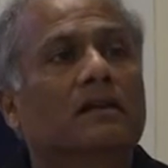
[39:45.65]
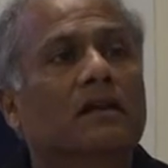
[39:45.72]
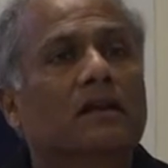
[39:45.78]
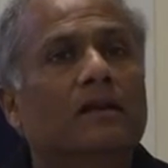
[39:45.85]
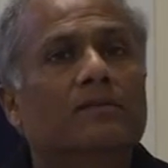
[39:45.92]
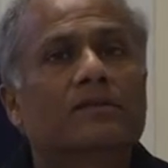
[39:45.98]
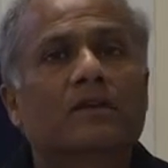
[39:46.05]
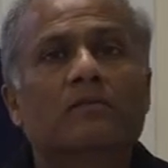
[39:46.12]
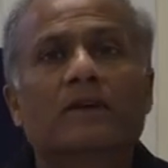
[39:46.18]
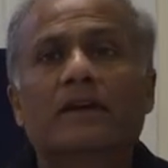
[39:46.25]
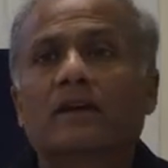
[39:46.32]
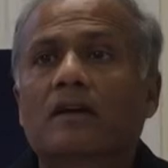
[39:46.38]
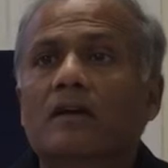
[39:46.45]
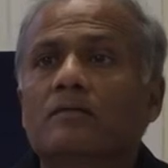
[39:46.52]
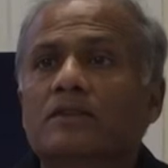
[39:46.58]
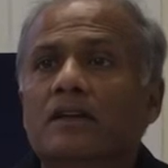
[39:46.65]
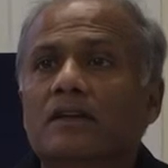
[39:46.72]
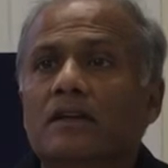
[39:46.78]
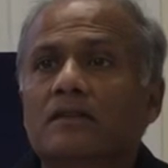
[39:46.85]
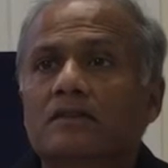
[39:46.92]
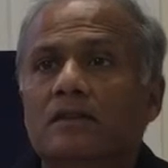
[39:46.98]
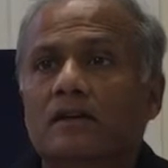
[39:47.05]
If somebody comes and
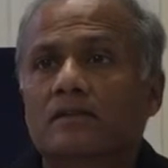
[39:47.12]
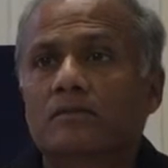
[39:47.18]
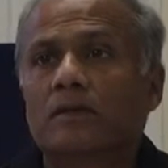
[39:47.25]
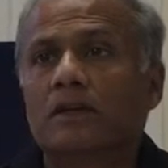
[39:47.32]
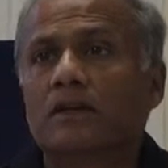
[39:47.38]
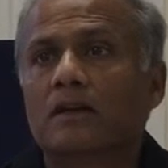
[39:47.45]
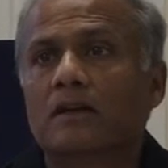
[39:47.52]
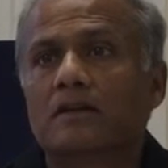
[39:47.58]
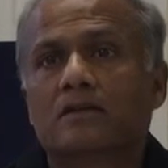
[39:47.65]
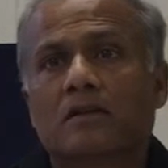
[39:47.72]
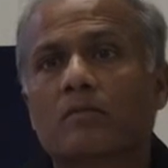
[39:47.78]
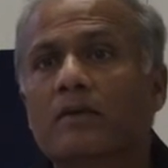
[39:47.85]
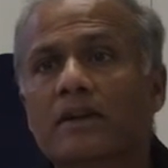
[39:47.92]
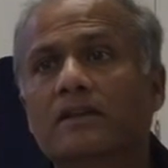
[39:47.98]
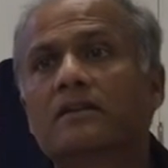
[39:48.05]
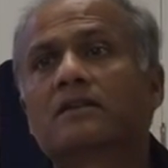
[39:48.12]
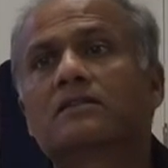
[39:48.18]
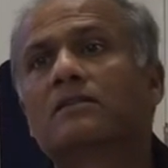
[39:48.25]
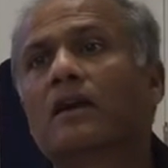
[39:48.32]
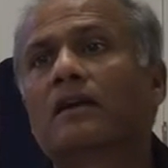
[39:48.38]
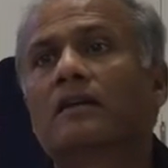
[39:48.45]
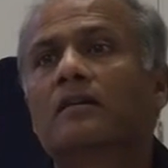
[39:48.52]
insults me, somebody does
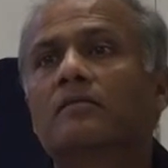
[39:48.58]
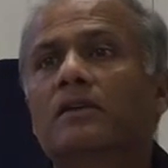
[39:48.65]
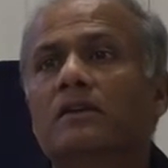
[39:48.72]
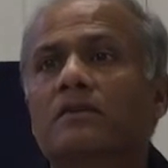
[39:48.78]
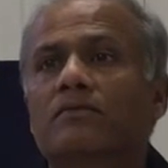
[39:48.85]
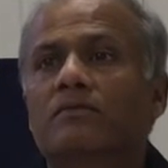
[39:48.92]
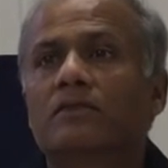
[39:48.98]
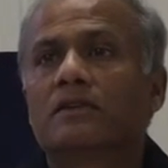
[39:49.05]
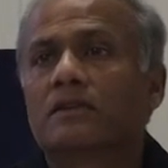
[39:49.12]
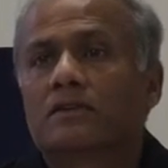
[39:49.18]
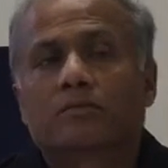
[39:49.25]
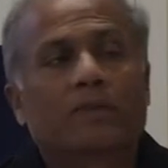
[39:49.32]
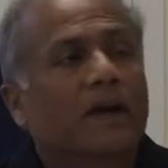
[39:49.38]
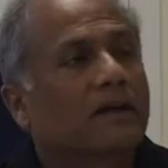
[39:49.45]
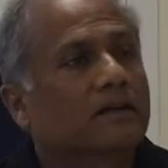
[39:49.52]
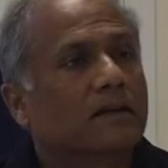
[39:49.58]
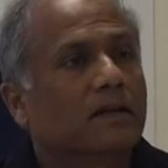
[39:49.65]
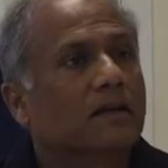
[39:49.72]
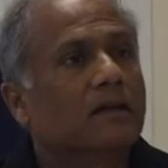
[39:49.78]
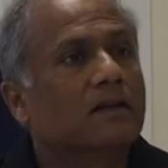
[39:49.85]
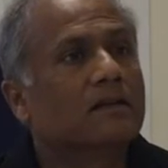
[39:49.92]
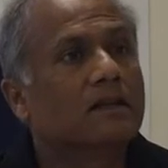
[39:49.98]
not give me respect,
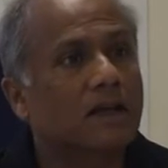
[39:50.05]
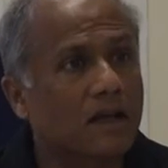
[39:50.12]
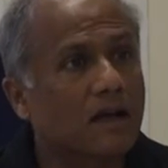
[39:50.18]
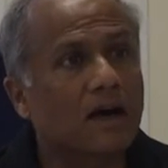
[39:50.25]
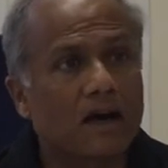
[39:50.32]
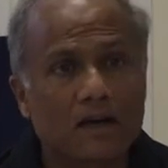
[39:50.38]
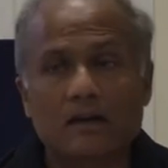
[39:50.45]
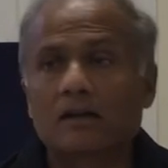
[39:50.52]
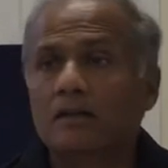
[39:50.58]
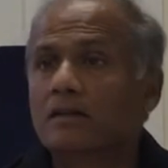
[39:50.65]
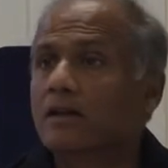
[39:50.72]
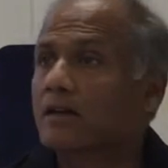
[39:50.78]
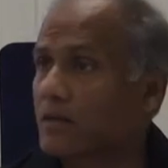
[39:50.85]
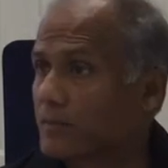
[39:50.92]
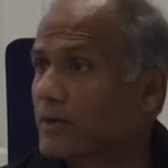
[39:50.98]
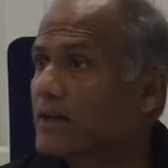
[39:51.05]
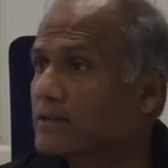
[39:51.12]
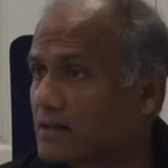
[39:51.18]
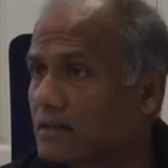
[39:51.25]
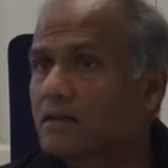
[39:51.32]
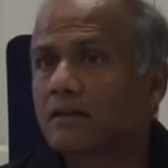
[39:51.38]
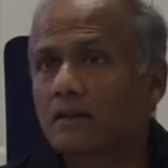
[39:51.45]
they
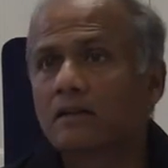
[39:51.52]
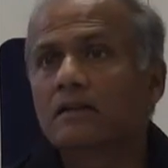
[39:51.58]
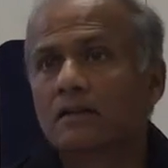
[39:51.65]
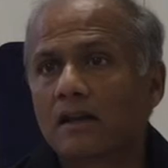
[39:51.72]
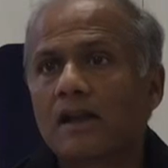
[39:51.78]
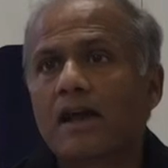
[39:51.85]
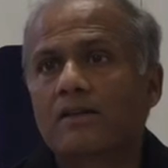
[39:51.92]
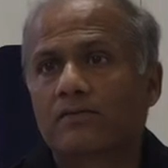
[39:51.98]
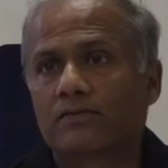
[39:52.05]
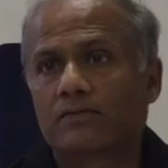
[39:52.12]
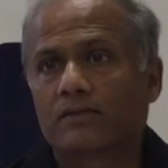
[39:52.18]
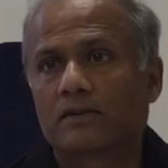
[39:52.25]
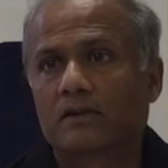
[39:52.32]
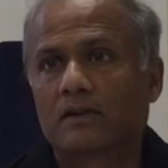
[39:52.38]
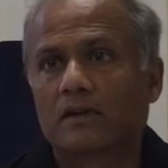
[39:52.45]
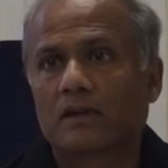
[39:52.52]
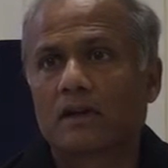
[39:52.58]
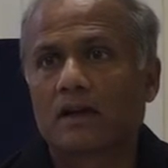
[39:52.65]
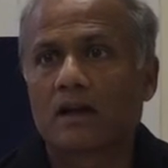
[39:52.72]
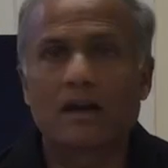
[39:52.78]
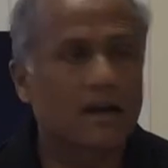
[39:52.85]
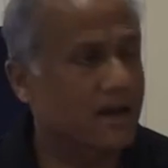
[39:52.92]
represent the life.
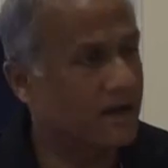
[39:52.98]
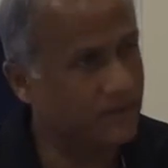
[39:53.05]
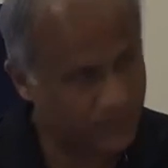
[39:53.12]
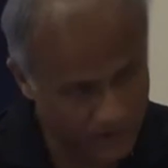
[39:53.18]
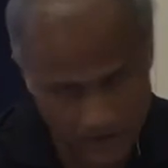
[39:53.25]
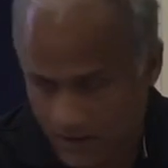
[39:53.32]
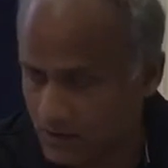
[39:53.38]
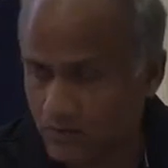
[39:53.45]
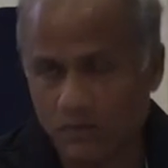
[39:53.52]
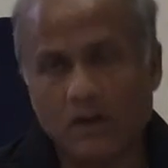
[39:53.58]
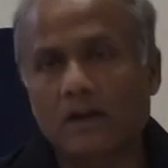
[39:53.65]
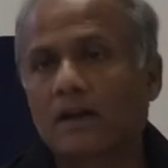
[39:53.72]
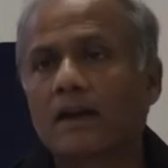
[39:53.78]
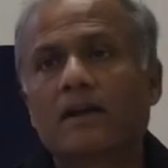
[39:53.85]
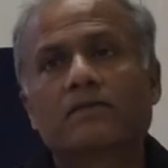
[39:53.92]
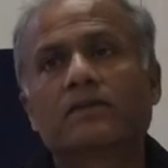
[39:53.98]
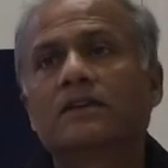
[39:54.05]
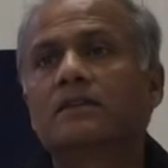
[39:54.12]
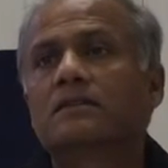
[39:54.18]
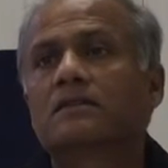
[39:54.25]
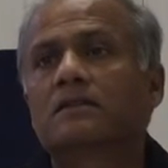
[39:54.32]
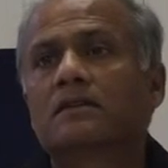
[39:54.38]
And life is what life
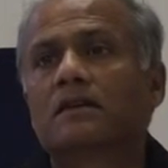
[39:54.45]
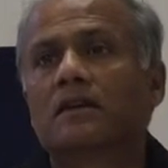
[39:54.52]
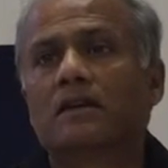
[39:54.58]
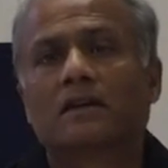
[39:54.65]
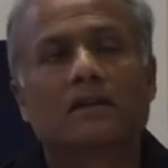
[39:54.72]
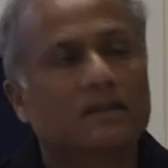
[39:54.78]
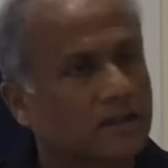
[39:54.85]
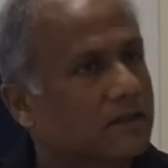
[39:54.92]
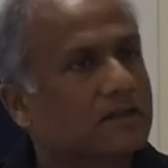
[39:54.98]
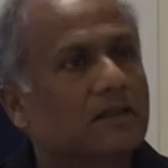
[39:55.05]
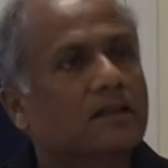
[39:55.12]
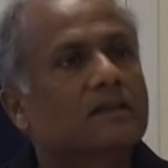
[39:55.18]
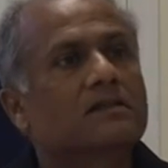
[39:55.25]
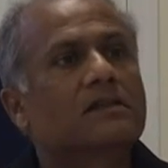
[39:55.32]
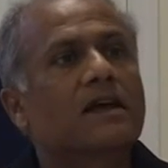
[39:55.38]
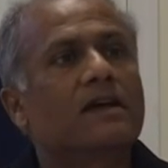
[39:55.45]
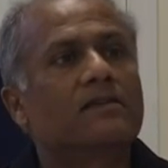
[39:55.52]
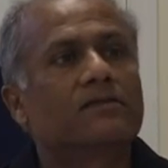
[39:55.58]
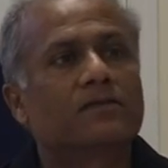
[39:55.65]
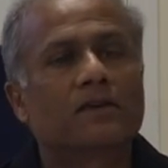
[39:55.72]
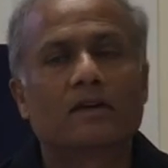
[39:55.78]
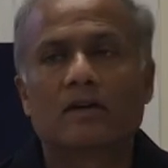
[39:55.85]
is. This is
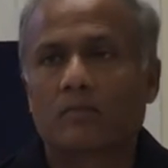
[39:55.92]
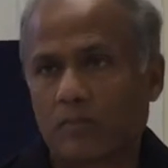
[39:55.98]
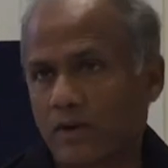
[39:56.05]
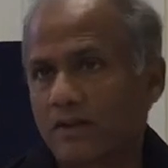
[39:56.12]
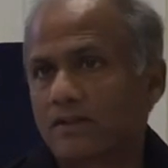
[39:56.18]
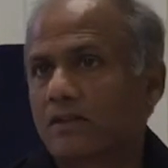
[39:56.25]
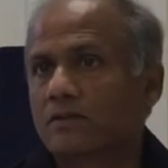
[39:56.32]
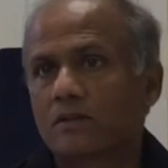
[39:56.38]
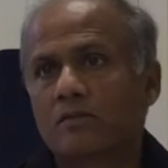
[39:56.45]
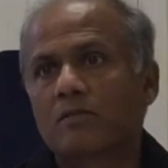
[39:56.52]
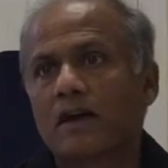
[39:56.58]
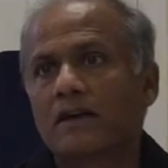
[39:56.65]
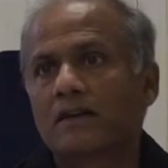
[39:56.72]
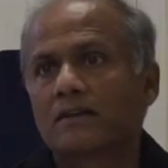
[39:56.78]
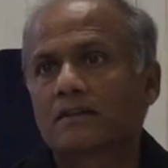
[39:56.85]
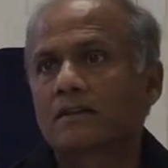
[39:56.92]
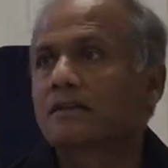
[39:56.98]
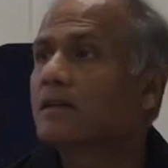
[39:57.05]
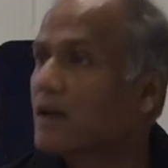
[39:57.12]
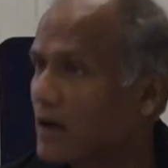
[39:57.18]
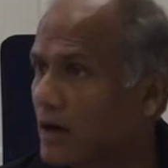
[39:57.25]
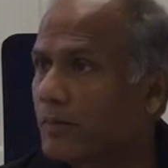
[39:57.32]
life. pluses or minuses,
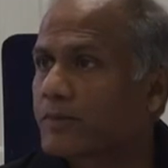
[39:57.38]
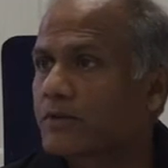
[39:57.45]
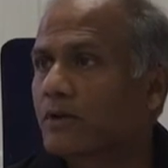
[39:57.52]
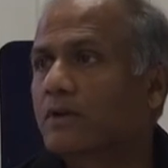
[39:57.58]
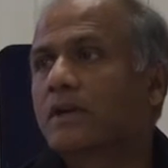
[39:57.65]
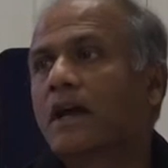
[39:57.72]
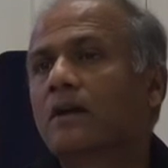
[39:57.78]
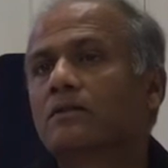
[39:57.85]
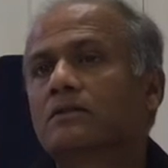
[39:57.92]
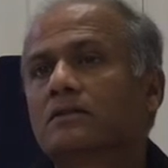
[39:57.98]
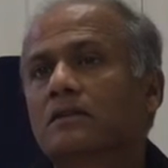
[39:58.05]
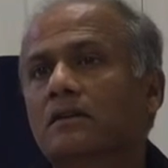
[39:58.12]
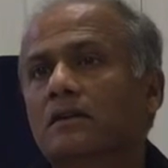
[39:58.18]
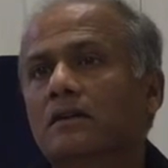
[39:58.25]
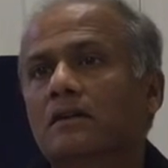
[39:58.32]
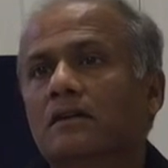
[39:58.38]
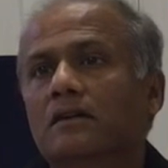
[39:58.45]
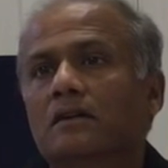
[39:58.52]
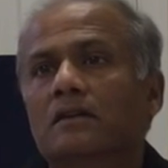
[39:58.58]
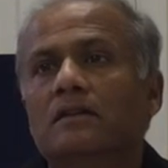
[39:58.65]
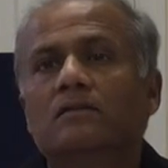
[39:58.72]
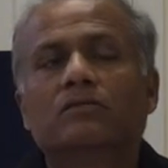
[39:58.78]
ups or downs,
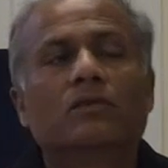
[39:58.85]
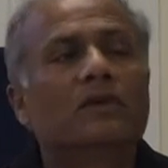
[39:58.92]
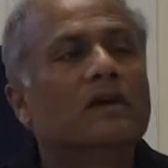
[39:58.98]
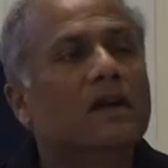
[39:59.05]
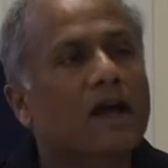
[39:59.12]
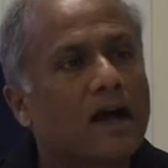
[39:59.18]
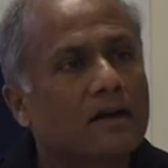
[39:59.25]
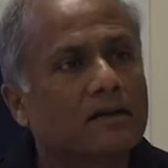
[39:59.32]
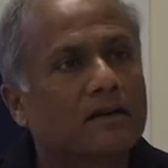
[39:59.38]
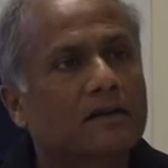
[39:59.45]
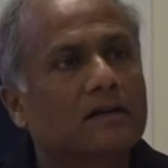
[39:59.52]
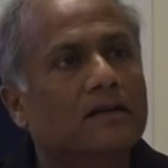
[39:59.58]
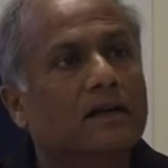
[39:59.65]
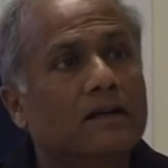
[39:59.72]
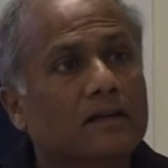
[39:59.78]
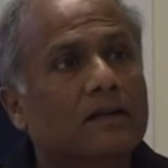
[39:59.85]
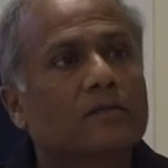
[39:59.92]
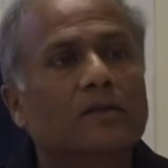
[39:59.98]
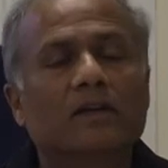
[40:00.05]
would not deter